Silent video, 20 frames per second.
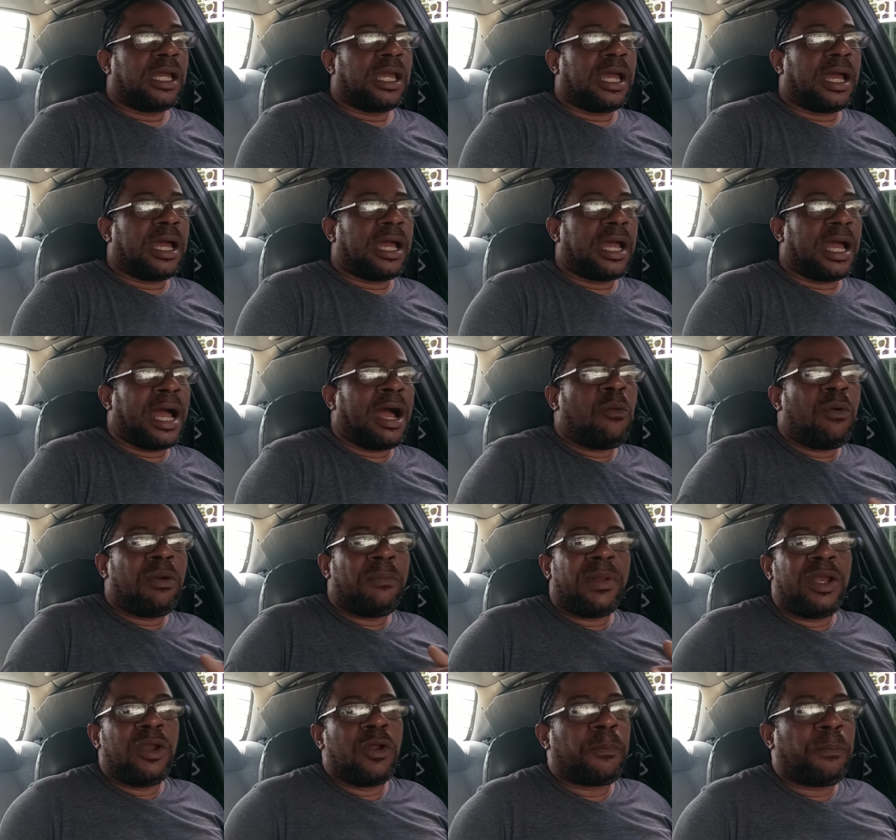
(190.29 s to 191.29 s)
And when
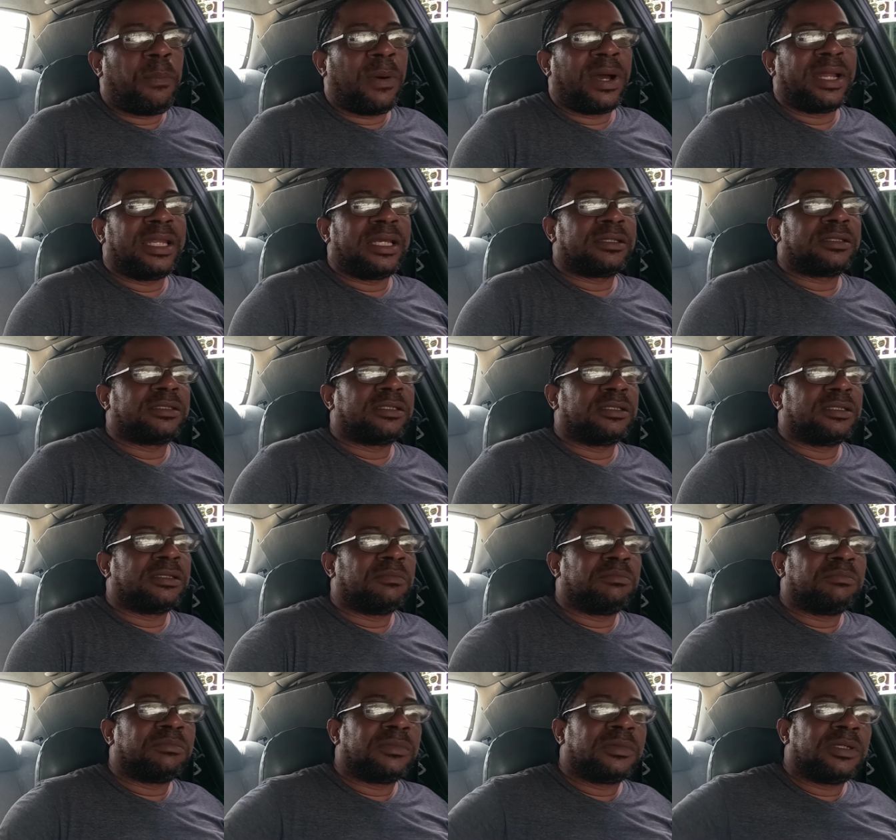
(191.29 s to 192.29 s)
I look upon it,
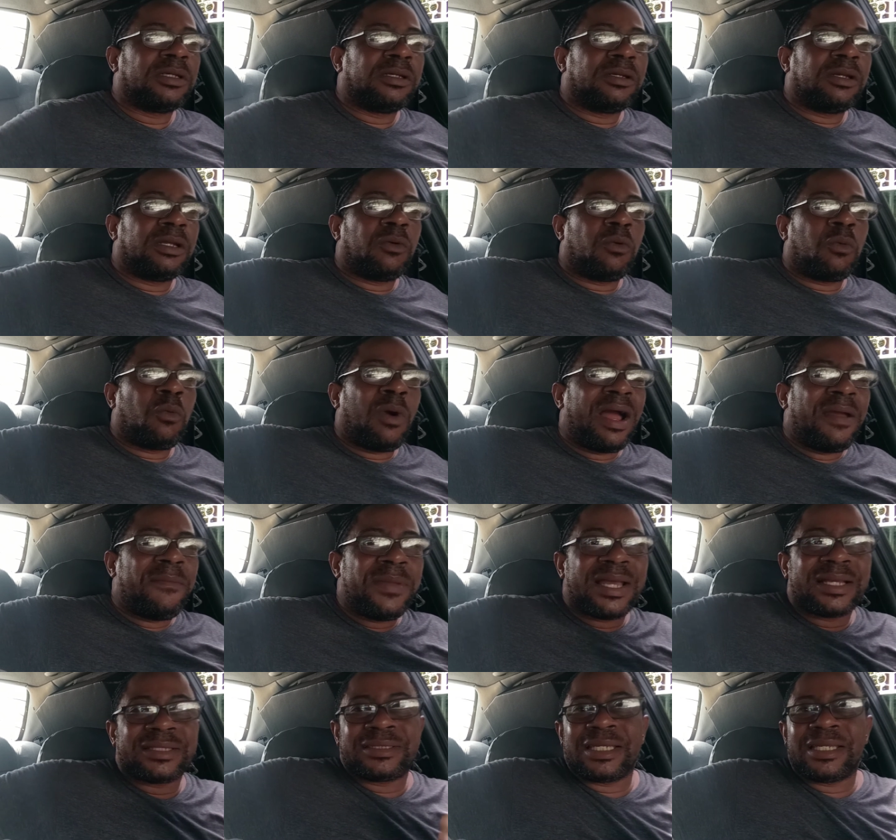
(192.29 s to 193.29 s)
why me
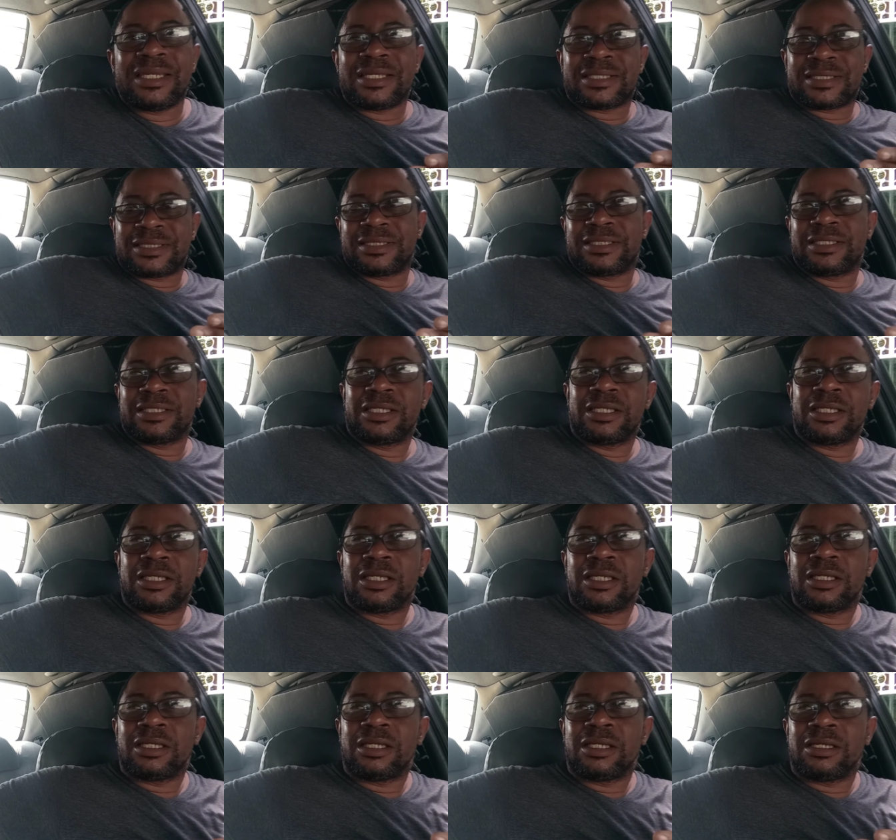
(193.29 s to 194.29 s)
I say this?
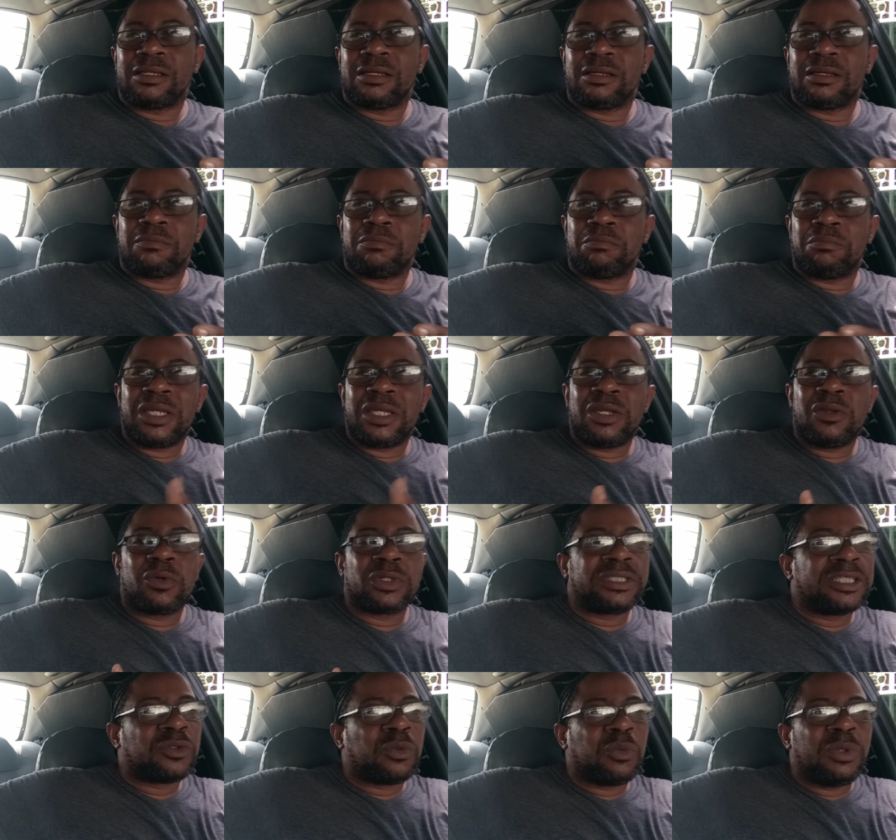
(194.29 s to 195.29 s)
Me
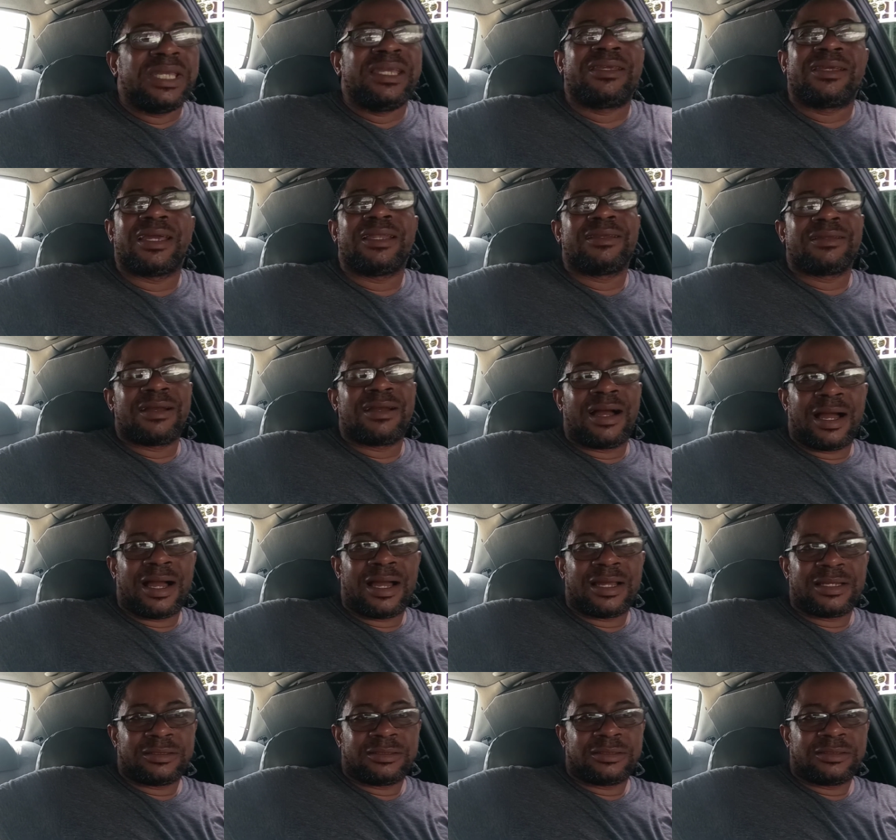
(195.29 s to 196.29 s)
notice weekend
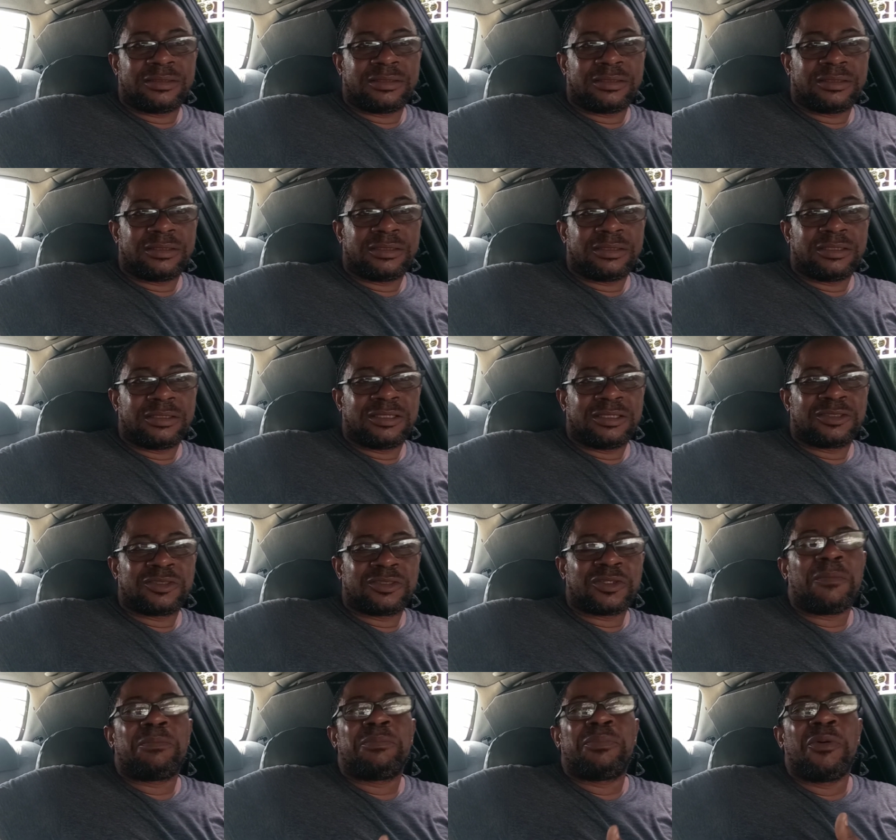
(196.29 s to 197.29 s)
gone,
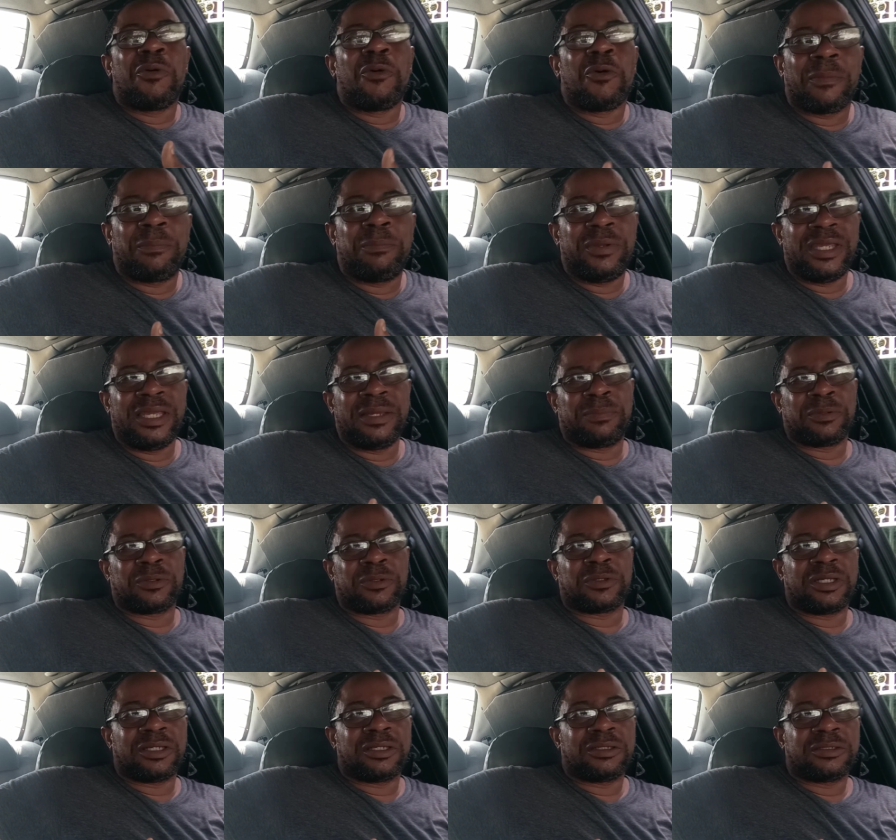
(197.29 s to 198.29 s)
some poor people
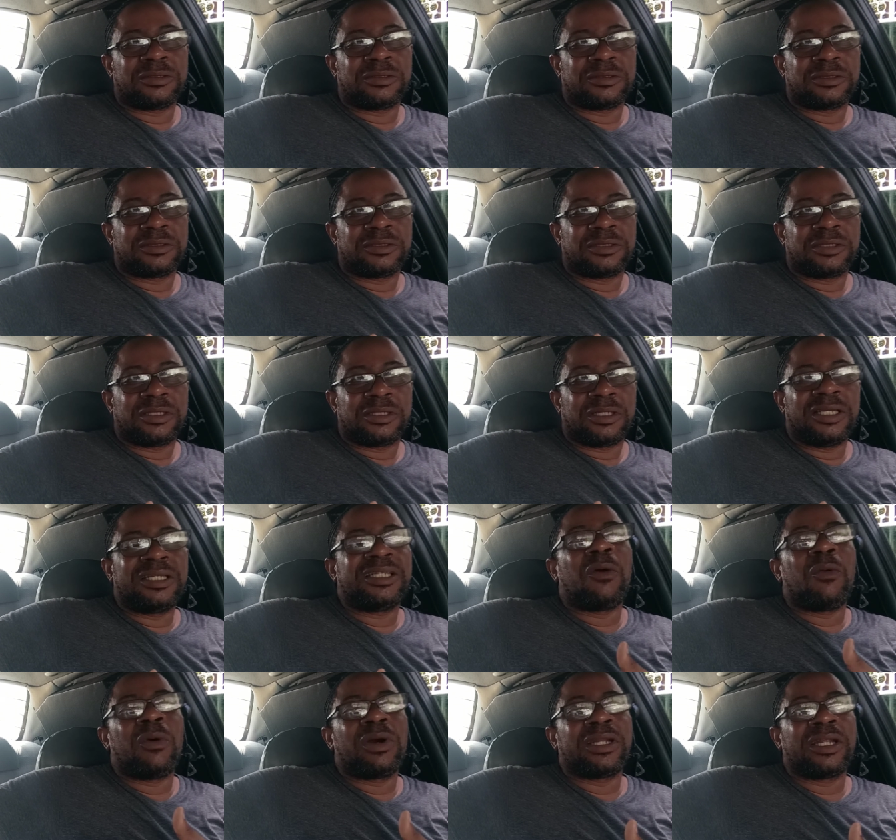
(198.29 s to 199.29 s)
in
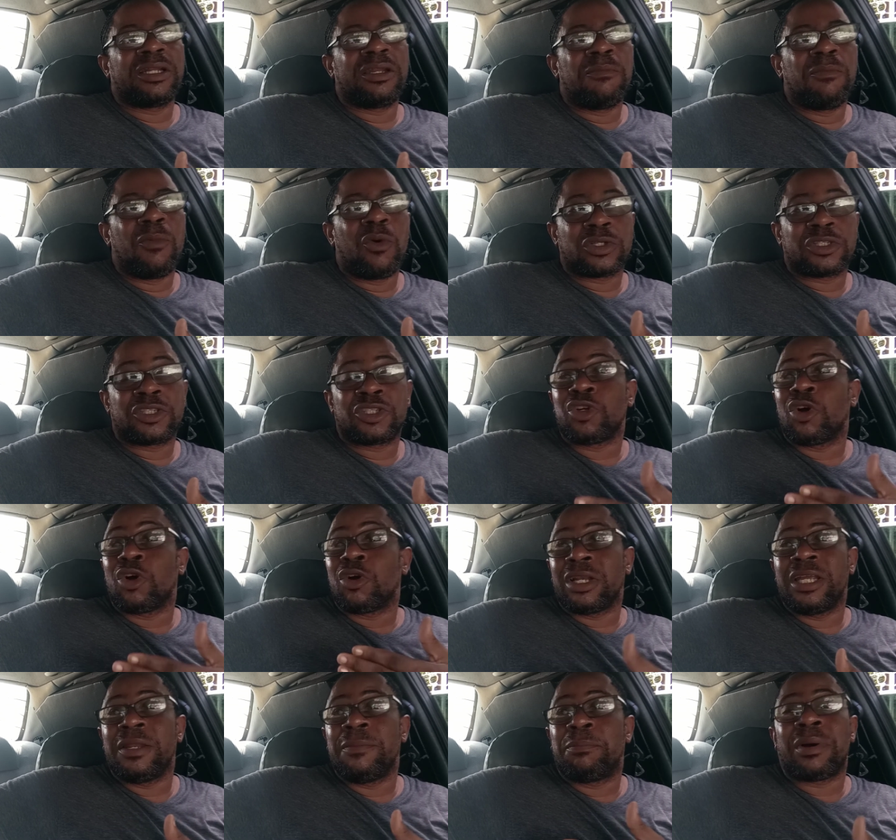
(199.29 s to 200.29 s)
one of the most
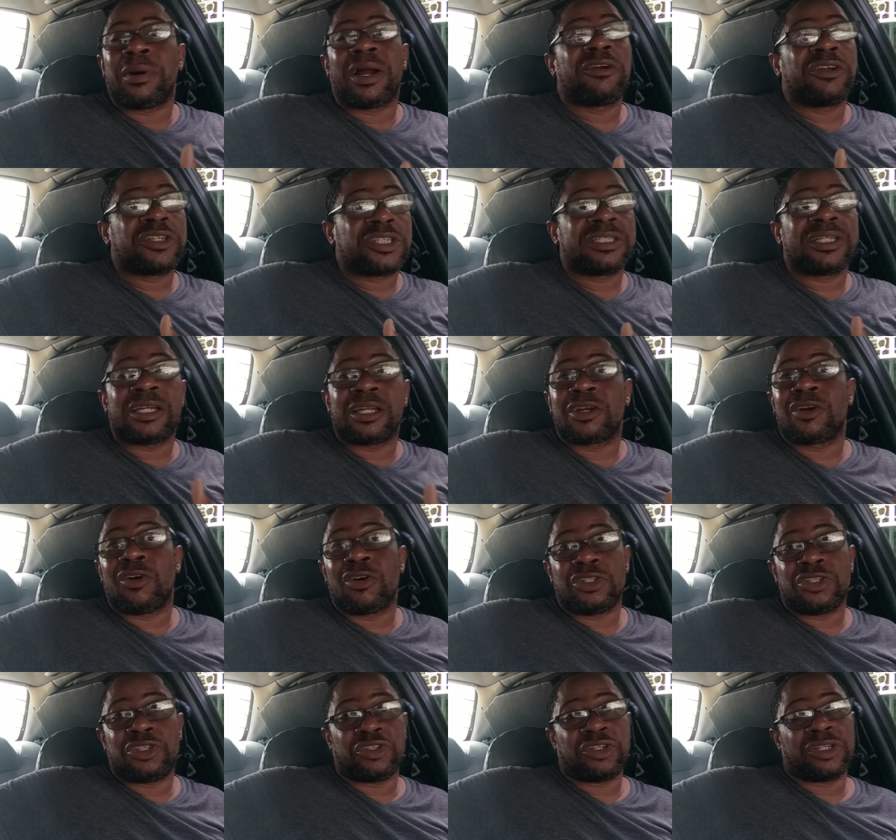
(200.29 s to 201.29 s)
struggling parish in the
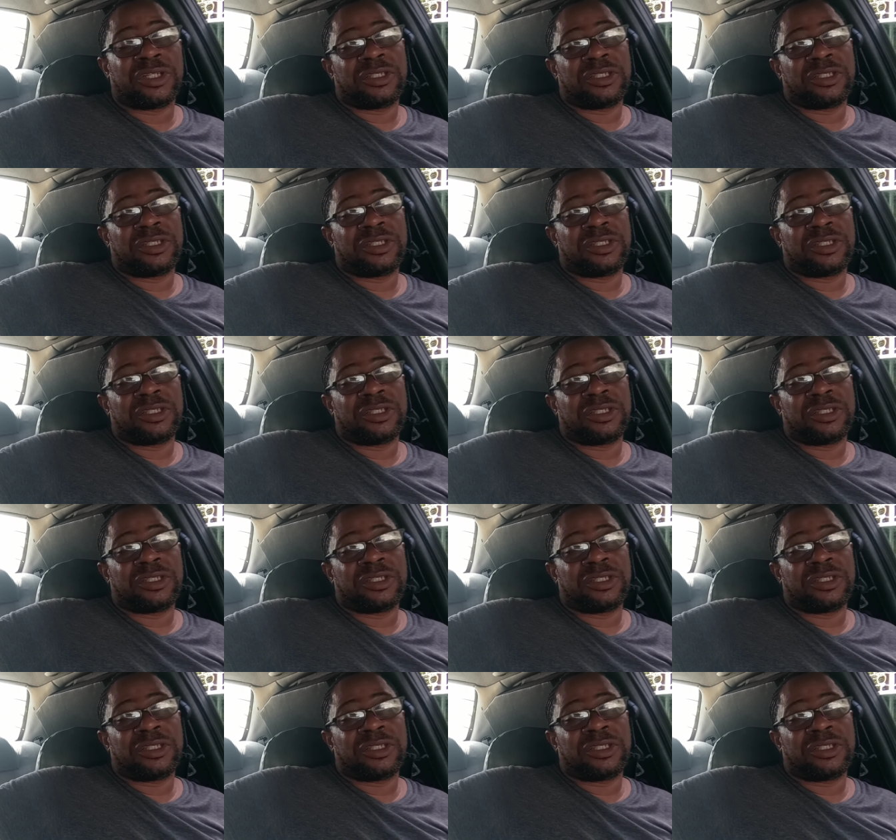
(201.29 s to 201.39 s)
country.